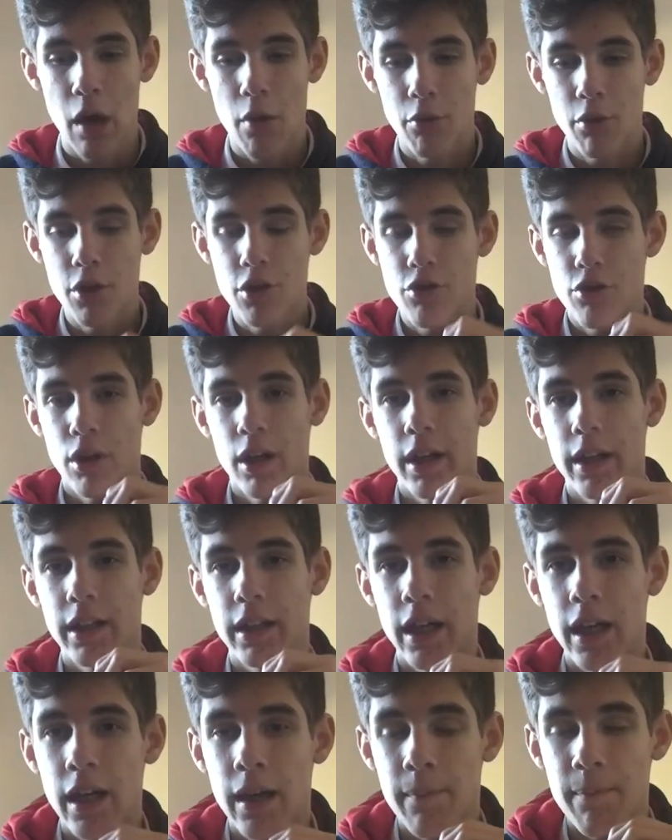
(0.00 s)
I want to try and
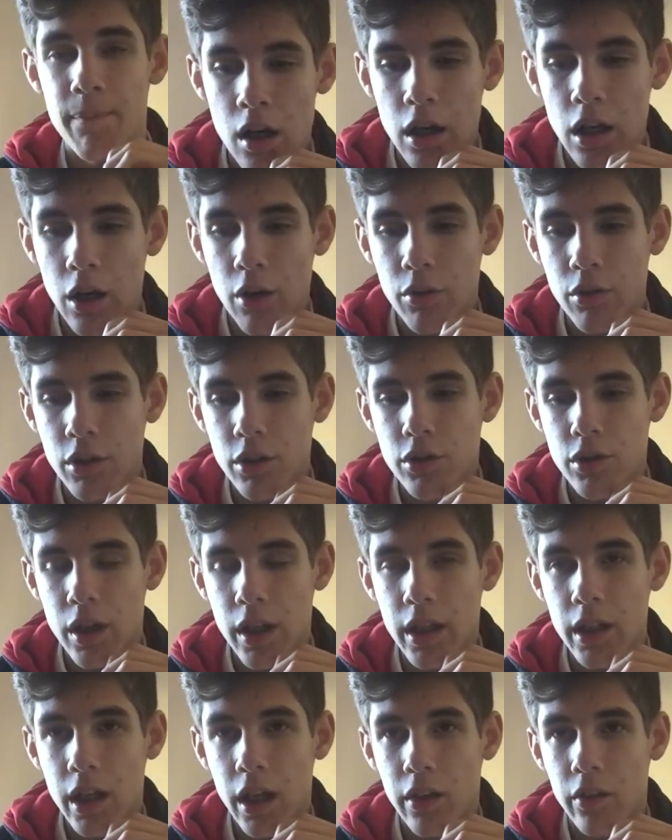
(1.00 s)
get
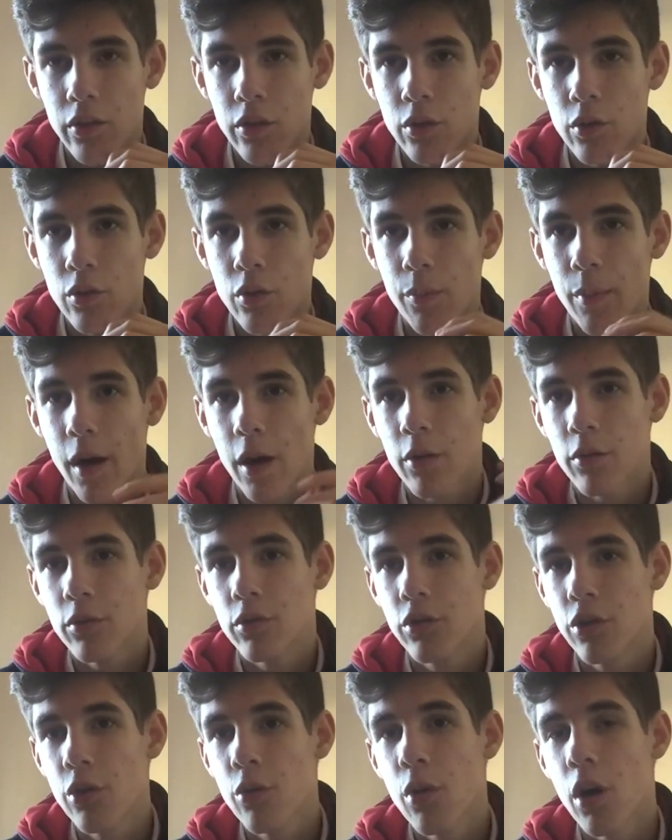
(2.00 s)
to
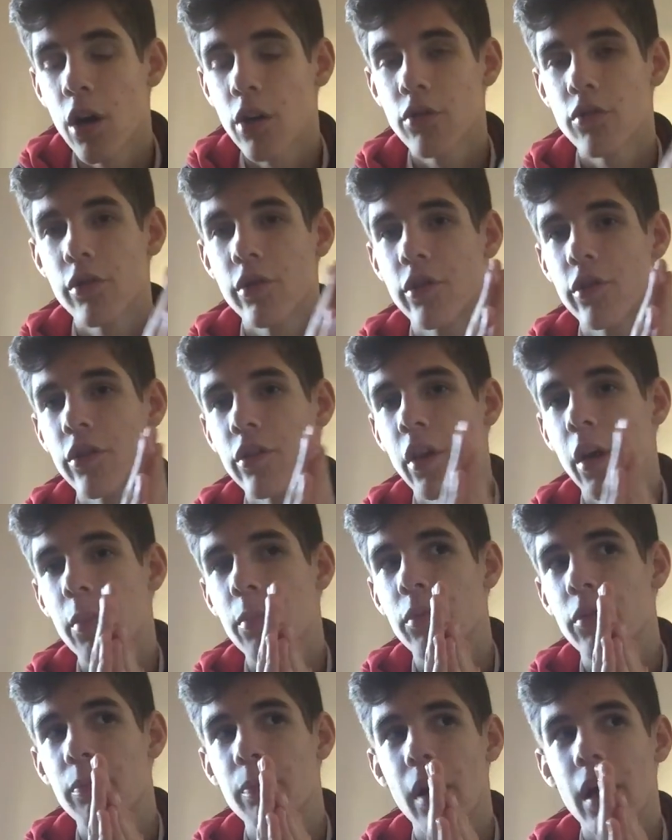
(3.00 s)
about 200
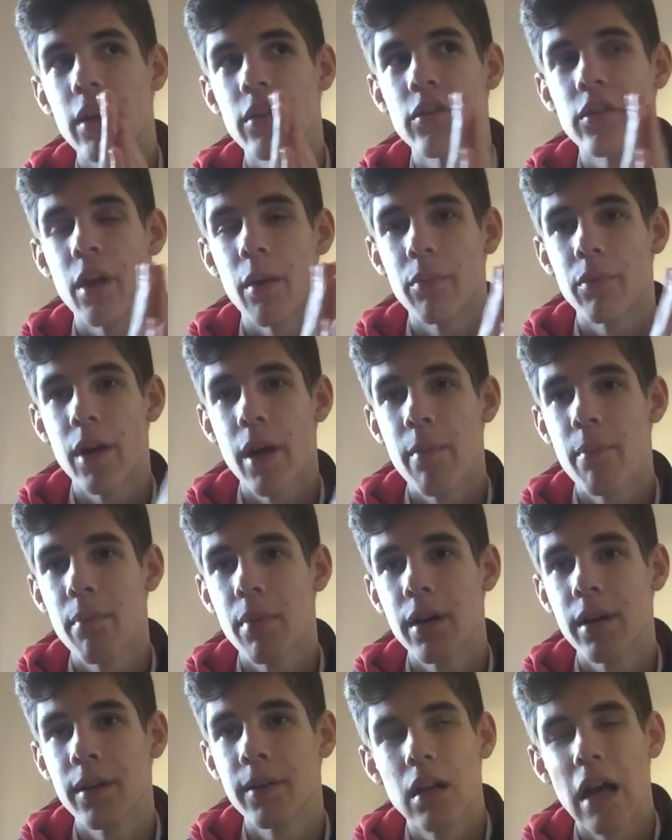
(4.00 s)
subs by
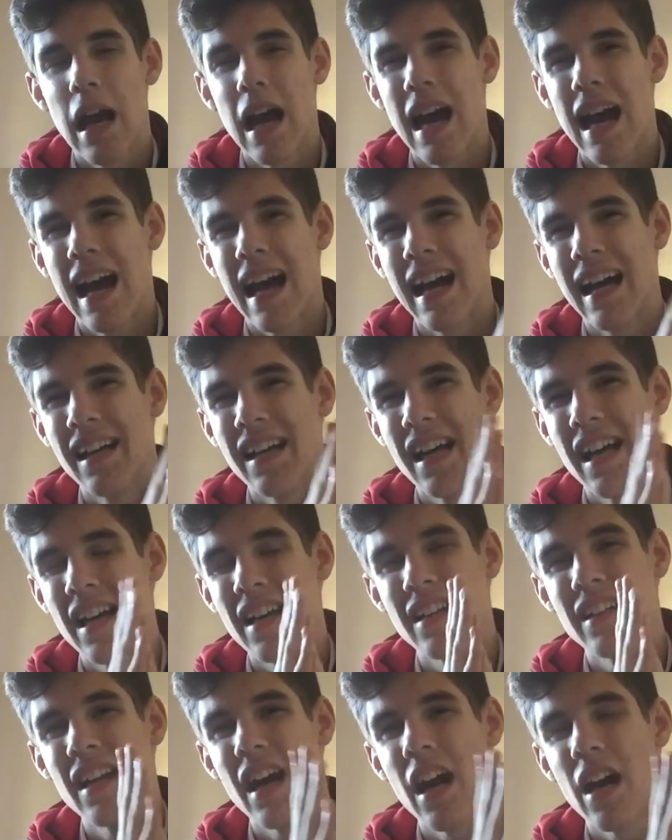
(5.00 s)
September.
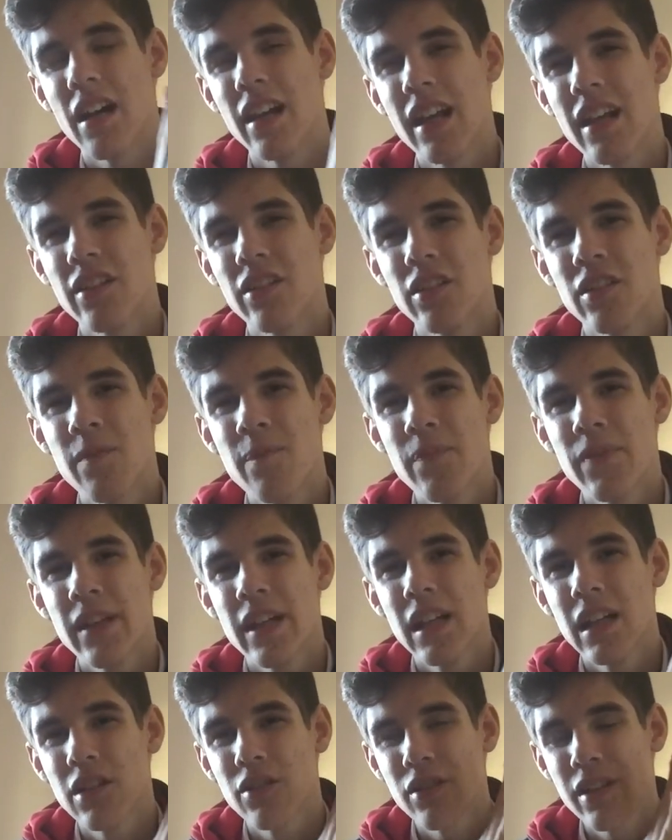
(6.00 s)
Now let's
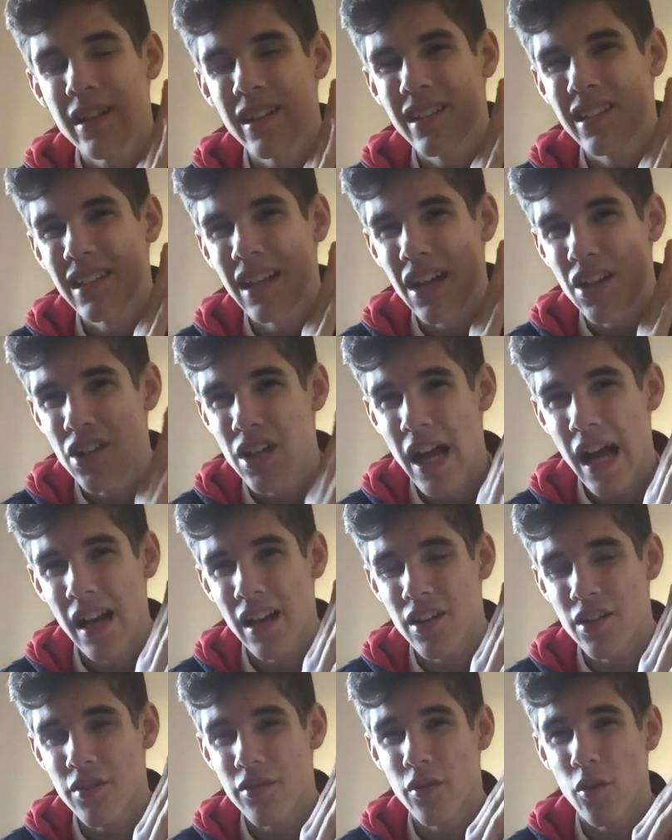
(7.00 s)
try and set a
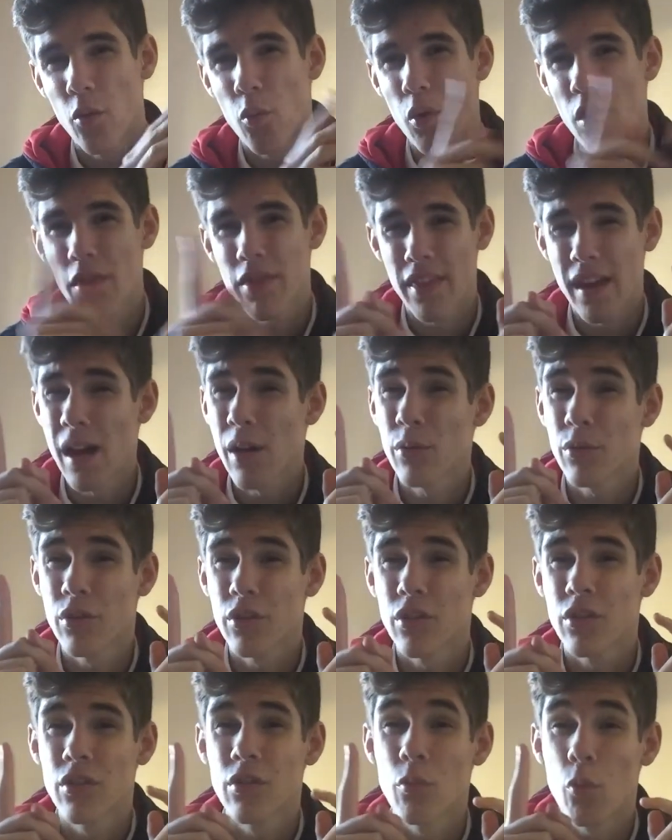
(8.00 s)
challenge for
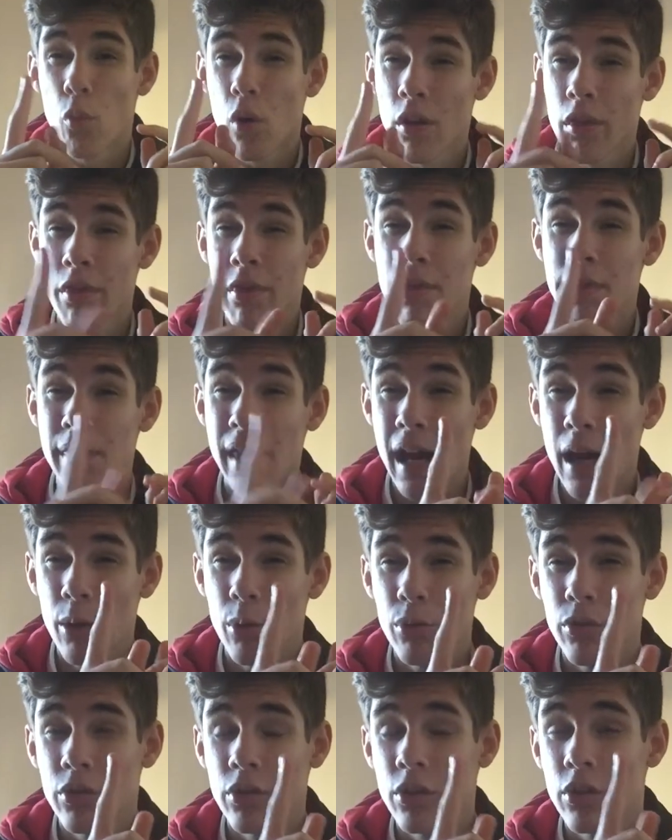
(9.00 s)

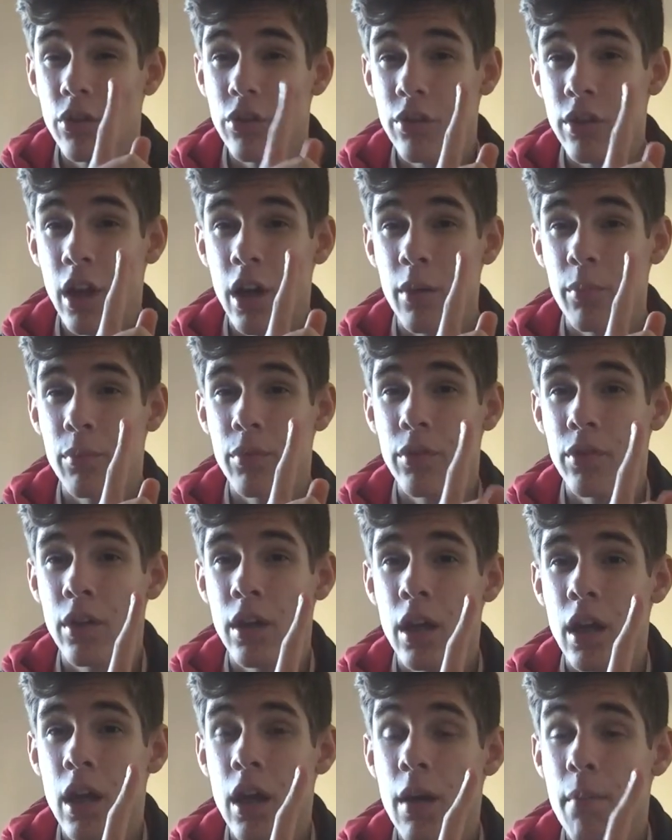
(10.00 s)
1,000 subs
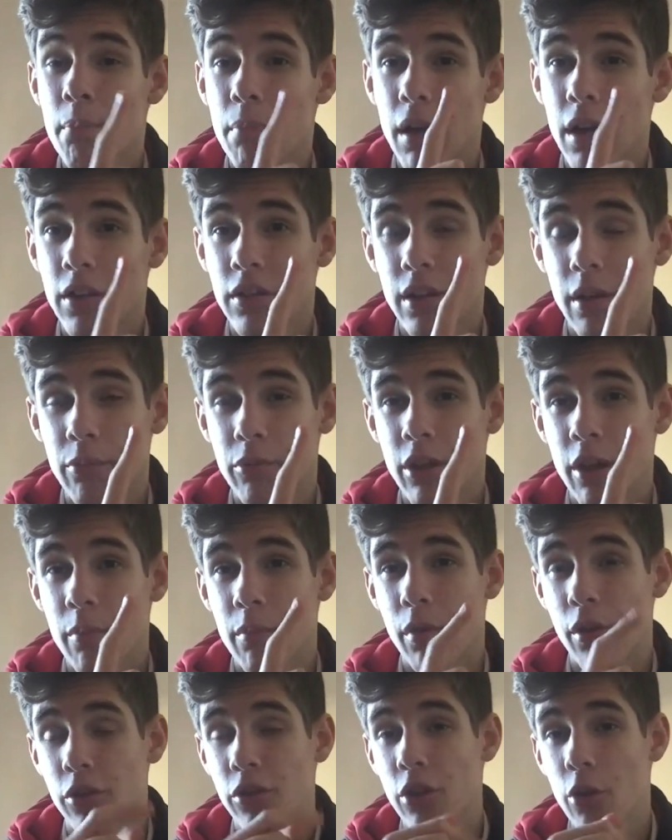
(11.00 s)
by
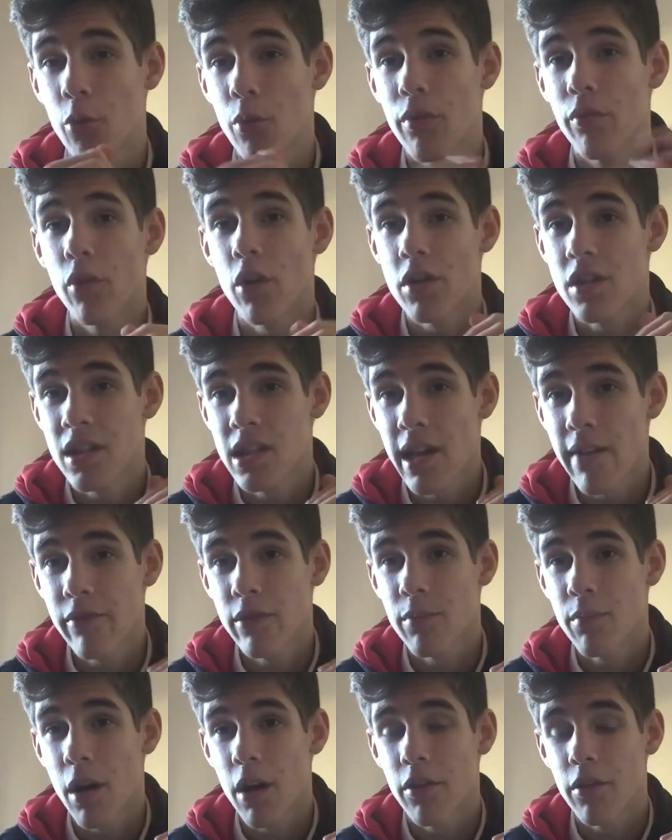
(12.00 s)
September. So we've got
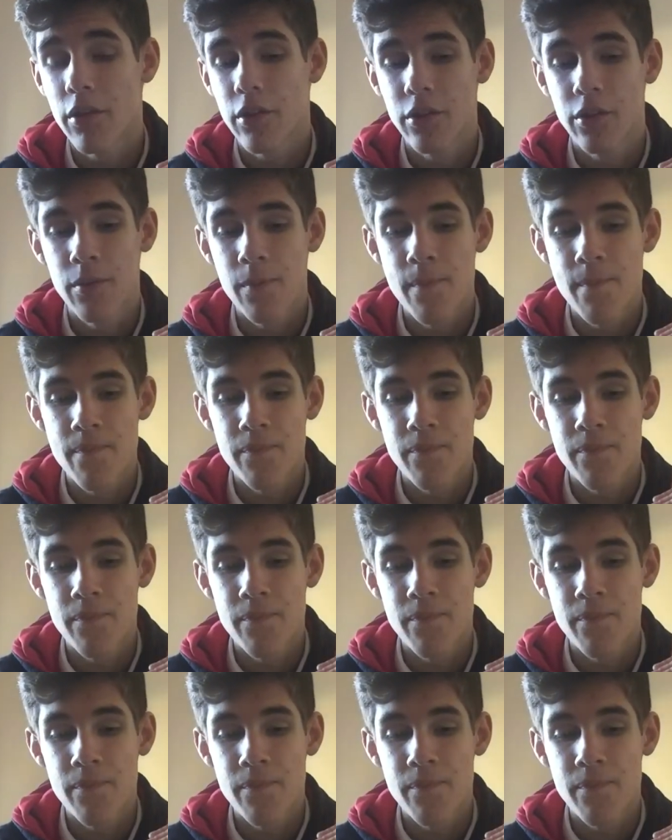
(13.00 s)
7 months.